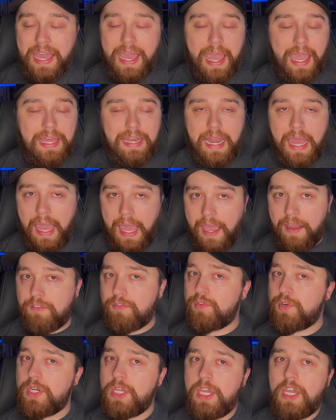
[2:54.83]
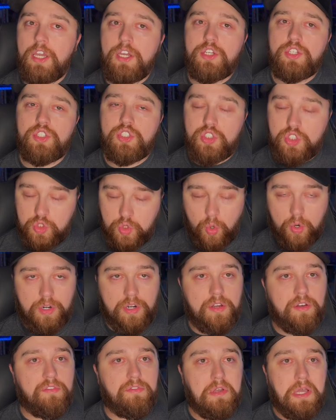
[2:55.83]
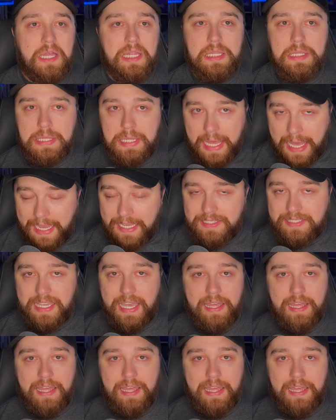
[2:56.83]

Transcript: in every sort of light.